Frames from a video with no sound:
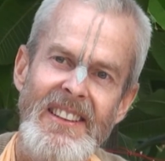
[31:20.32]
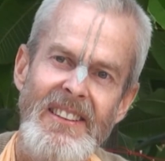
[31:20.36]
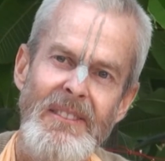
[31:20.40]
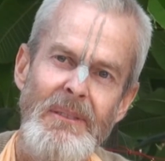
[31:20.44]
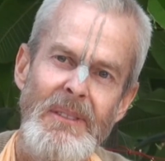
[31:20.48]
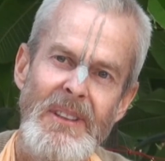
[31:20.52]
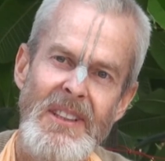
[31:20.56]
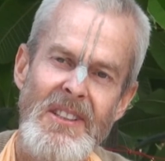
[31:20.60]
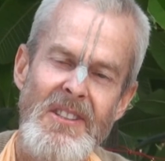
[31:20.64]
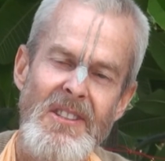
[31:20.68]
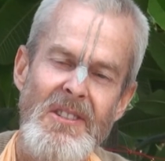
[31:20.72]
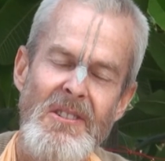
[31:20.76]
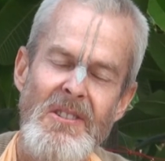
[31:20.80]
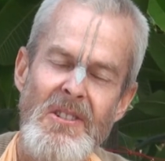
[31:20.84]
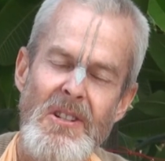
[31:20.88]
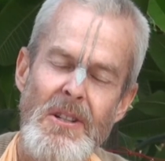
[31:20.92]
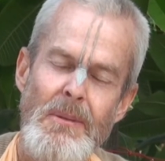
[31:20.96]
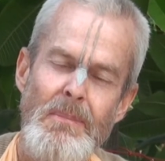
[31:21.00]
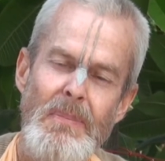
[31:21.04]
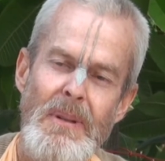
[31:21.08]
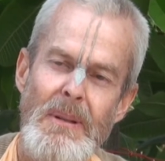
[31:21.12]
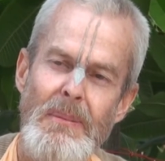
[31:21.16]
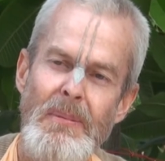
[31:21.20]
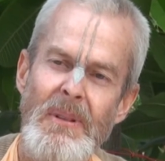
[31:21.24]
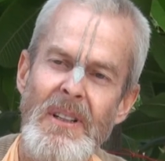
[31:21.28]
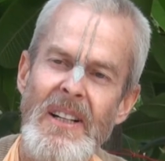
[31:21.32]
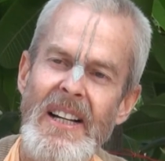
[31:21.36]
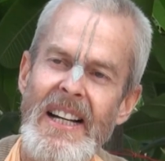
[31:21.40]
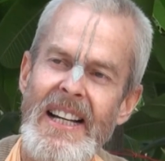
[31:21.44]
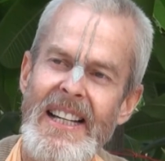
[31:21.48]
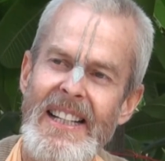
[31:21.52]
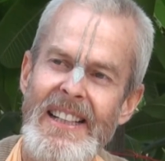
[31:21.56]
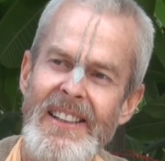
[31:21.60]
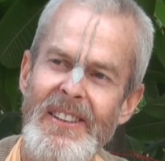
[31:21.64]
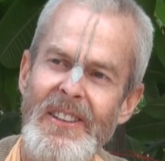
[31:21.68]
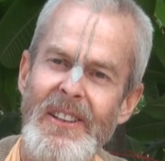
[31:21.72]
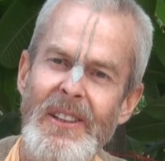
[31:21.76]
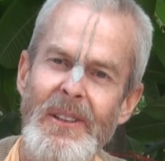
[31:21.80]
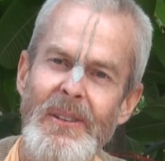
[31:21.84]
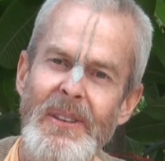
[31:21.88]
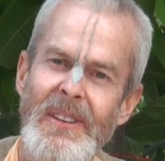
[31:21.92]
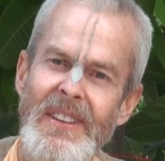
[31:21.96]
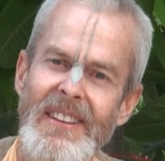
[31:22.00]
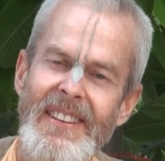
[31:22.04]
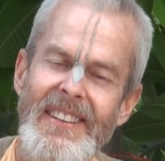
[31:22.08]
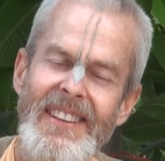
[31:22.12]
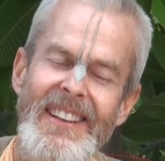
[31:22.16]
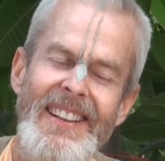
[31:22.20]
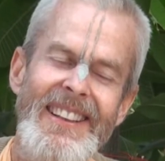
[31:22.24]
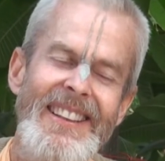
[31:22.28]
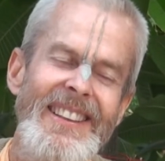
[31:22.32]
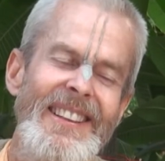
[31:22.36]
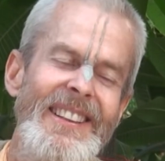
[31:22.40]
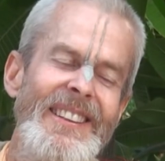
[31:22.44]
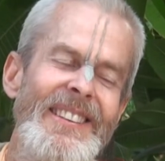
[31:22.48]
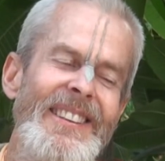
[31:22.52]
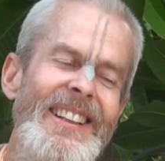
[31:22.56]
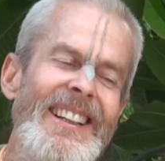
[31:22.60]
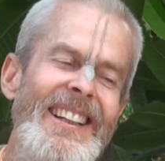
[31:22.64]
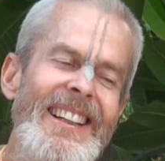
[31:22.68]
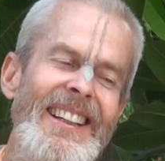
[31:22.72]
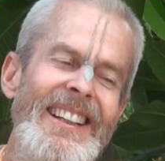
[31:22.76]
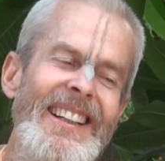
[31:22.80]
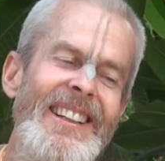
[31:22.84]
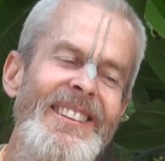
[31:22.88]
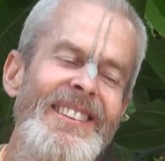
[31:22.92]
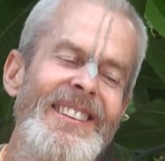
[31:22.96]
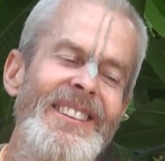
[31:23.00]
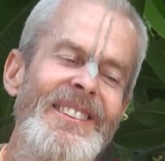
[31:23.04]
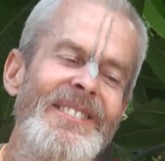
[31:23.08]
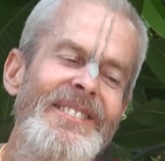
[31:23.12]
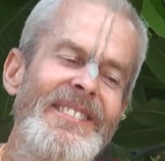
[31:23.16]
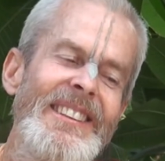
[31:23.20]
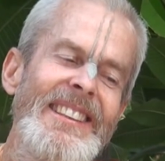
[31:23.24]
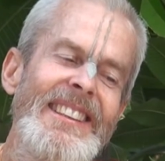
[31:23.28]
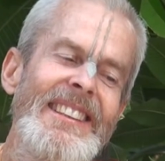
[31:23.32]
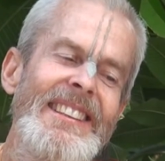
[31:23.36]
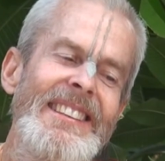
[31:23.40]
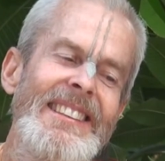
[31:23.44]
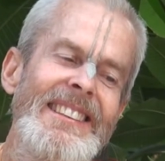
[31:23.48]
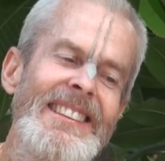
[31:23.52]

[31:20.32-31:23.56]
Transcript: Because usually people hide it all with, hello, hi, how are you, fine?